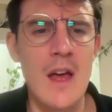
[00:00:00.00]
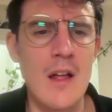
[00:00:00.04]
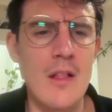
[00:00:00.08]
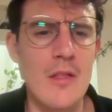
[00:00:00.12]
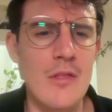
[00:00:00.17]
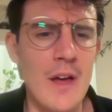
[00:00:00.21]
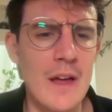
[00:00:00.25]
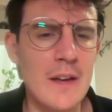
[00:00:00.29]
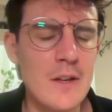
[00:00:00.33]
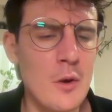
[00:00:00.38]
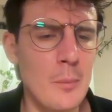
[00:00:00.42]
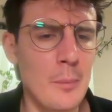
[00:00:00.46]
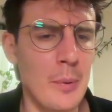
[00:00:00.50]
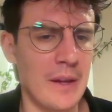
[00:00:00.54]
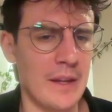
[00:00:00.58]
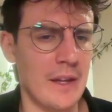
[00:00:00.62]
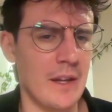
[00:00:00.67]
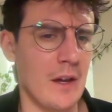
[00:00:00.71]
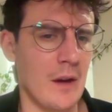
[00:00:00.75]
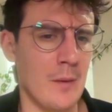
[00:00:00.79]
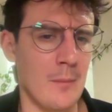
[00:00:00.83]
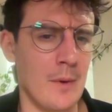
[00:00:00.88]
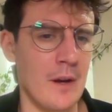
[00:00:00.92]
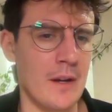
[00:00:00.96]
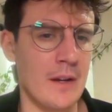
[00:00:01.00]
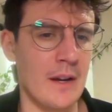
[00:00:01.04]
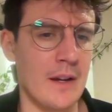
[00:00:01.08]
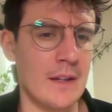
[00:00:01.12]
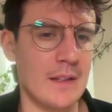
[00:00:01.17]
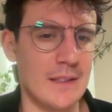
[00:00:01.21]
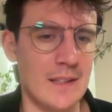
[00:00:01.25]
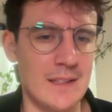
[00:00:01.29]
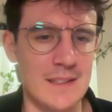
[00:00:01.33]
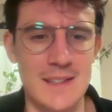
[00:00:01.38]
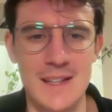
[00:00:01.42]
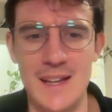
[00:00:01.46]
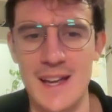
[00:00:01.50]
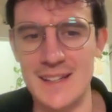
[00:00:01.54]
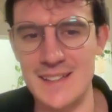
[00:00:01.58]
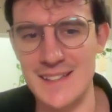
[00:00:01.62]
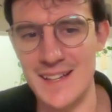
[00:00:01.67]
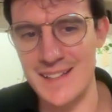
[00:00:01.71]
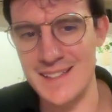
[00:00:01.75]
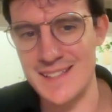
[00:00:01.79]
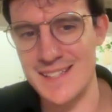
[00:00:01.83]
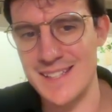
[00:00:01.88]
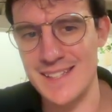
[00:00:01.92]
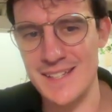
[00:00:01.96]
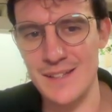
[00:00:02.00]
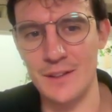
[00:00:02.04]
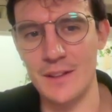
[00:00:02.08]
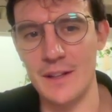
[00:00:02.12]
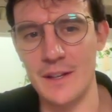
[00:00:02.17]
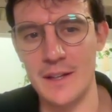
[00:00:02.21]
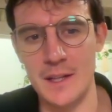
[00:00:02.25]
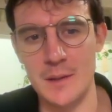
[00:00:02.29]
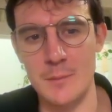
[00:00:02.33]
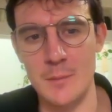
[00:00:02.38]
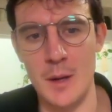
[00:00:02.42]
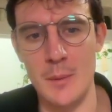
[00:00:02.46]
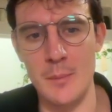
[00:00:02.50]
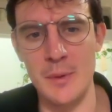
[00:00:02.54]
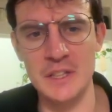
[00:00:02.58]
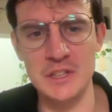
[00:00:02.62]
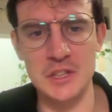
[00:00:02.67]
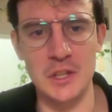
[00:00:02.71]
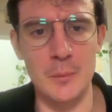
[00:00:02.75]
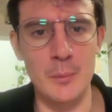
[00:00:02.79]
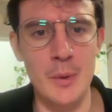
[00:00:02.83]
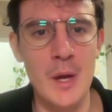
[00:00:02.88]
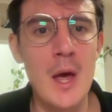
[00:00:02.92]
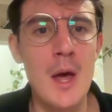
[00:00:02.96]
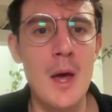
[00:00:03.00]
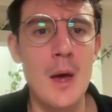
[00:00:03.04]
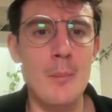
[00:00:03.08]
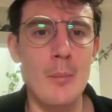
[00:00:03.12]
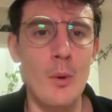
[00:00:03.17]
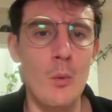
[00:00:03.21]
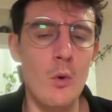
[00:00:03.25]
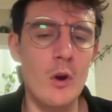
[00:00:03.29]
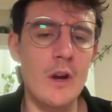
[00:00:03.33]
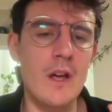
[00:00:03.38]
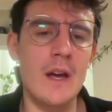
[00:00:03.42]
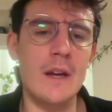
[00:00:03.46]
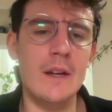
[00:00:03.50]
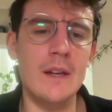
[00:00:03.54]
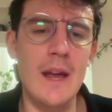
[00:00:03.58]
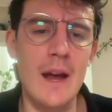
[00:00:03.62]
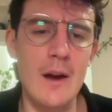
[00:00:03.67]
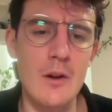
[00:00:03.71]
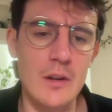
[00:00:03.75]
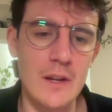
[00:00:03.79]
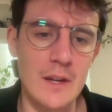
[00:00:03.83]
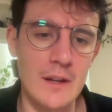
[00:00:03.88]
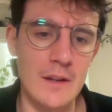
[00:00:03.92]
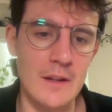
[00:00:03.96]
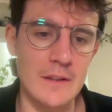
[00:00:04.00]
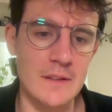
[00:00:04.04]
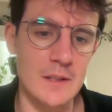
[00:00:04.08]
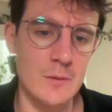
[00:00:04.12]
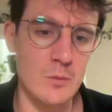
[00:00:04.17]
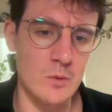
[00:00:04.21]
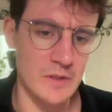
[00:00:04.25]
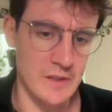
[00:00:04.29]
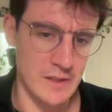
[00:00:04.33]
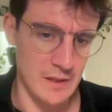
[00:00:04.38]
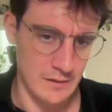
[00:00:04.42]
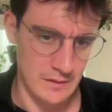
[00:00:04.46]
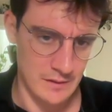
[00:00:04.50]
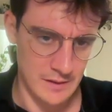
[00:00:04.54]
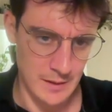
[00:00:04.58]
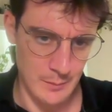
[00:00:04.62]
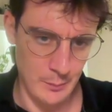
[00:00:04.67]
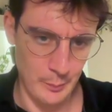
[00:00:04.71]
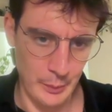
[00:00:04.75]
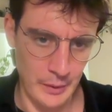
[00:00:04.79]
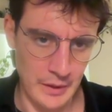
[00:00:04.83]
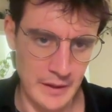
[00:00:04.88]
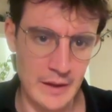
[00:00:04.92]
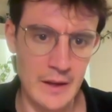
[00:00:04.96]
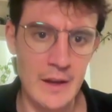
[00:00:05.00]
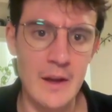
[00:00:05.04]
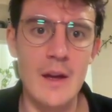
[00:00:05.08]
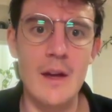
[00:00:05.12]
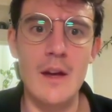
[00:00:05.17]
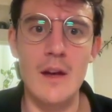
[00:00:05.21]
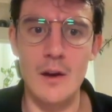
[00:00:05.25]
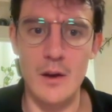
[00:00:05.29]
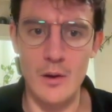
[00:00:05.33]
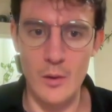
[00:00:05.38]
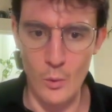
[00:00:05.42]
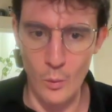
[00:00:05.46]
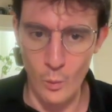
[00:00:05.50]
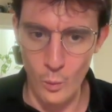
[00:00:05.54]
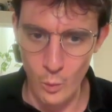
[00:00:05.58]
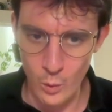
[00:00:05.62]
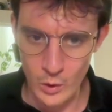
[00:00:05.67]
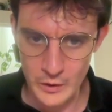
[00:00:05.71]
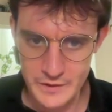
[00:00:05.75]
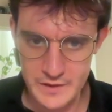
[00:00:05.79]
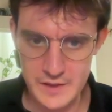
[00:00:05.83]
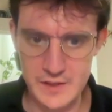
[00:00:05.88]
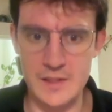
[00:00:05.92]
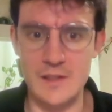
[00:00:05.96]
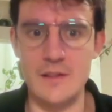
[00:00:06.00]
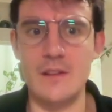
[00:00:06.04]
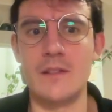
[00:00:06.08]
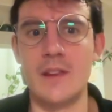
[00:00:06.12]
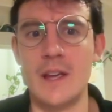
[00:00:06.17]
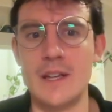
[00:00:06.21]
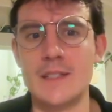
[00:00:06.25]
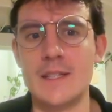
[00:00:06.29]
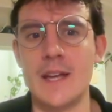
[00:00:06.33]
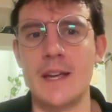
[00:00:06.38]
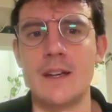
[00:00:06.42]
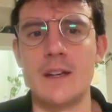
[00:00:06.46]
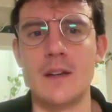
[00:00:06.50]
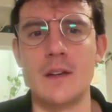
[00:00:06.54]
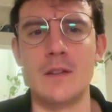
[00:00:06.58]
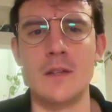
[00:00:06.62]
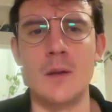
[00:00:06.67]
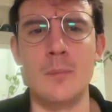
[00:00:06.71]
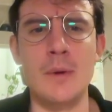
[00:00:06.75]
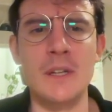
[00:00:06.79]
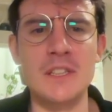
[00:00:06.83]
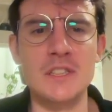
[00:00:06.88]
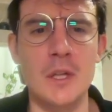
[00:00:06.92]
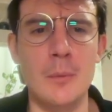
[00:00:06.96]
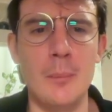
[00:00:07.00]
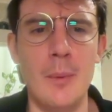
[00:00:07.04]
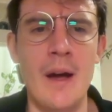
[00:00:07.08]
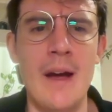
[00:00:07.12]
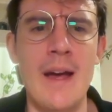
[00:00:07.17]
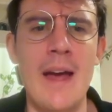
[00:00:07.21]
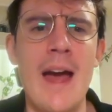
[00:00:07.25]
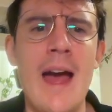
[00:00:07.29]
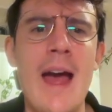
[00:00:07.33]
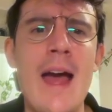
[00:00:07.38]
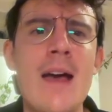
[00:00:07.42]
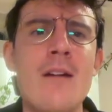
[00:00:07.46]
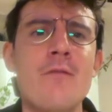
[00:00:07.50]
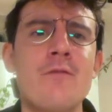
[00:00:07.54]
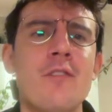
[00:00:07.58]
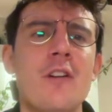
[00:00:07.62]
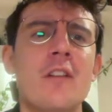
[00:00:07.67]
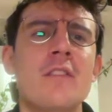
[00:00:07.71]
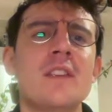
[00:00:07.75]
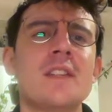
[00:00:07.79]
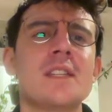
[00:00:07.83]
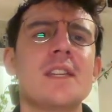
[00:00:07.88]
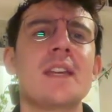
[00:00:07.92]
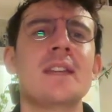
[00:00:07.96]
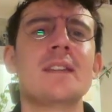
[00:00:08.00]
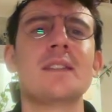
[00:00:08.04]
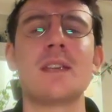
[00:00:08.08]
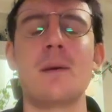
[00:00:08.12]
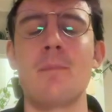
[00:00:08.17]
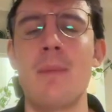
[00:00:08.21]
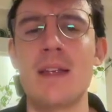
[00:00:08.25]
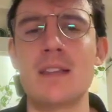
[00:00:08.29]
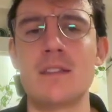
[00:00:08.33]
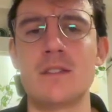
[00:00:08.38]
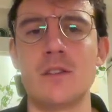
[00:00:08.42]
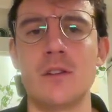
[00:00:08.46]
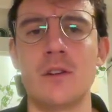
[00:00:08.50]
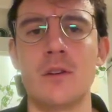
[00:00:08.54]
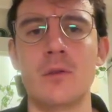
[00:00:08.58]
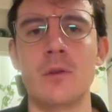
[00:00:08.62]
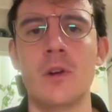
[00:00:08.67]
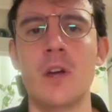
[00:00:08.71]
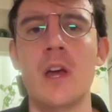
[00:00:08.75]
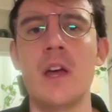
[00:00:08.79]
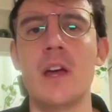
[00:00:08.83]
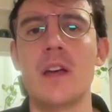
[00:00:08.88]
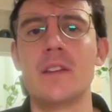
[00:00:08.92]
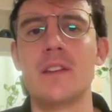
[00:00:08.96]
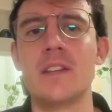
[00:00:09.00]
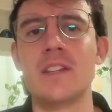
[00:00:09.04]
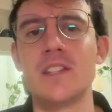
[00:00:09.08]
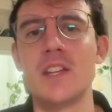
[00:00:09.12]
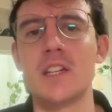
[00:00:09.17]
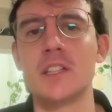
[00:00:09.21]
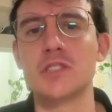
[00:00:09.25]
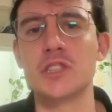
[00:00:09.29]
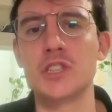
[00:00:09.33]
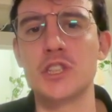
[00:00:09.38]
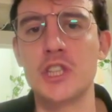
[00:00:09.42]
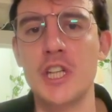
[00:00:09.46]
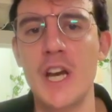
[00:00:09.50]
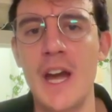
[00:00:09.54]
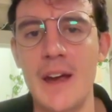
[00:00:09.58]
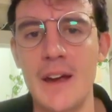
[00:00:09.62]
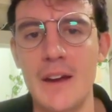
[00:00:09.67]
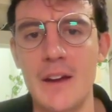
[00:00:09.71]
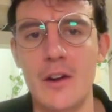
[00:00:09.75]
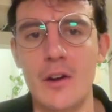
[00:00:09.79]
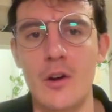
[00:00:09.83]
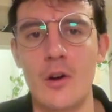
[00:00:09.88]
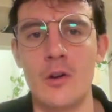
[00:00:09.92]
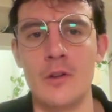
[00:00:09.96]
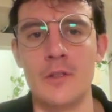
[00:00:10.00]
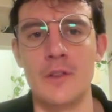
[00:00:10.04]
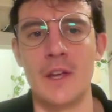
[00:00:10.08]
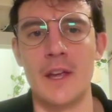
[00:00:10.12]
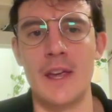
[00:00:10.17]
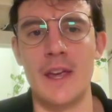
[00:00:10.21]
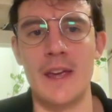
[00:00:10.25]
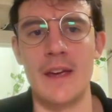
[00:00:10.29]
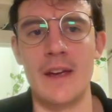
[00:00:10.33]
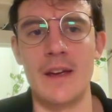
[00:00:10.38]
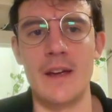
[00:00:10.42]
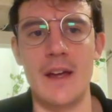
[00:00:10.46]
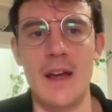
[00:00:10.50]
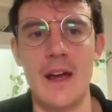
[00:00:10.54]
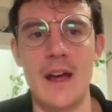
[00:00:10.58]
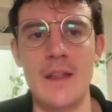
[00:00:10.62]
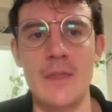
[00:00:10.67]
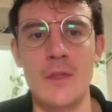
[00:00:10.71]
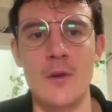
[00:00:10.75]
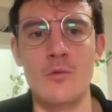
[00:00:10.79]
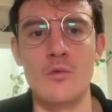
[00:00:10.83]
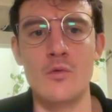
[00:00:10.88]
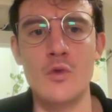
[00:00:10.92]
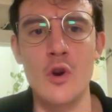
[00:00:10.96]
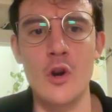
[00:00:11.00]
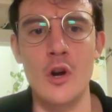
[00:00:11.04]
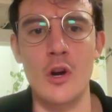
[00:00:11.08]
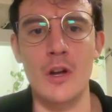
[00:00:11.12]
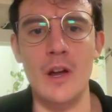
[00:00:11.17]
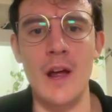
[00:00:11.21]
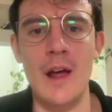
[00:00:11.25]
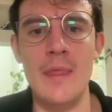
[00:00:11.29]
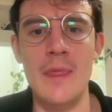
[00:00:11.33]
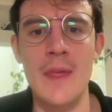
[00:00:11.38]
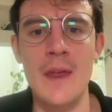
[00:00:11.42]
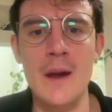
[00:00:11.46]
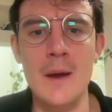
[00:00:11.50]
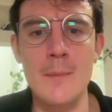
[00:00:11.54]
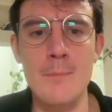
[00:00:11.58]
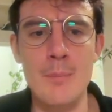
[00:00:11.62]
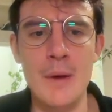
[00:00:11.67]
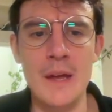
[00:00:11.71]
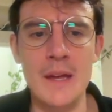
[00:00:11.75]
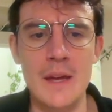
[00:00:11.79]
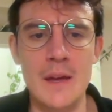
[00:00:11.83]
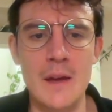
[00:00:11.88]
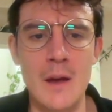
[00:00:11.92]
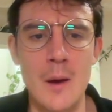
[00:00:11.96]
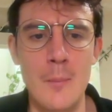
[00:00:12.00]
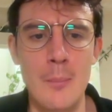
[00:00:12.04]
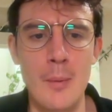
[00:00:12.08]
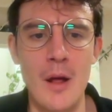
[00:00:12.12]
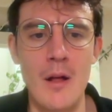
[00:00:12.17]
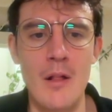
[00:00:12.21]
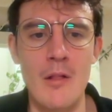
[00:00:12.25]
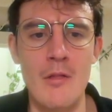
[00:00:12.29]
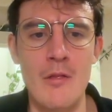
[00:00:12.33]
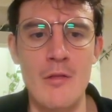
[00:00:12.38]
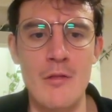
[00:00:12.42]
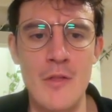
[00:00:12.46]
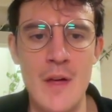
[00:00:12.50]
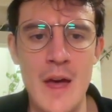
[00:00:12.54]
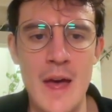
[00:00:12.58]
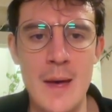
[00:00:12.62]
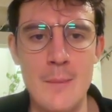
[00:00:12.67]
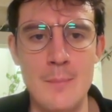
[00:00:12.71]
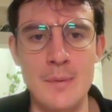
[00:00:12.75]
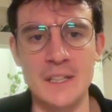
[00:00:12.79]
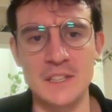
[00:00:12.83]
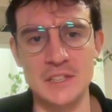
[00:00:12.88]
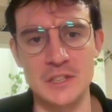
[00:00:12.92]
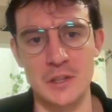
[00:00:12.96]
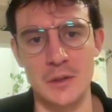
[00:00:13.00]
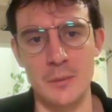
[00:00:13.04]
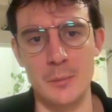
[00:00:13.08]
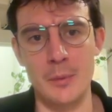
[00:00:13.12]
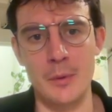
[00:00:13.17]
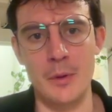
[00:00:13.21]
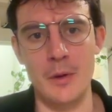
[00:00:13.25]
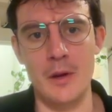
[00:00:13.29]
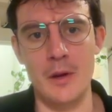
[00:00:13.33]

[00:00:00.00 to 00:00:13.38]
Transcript: then you're picking up my knight and still hitting my bishop. But what I had calculated was simply, once they take the bishop, I have this intermezzo, this check on the king and the rook, and then I'm picking up their bishop.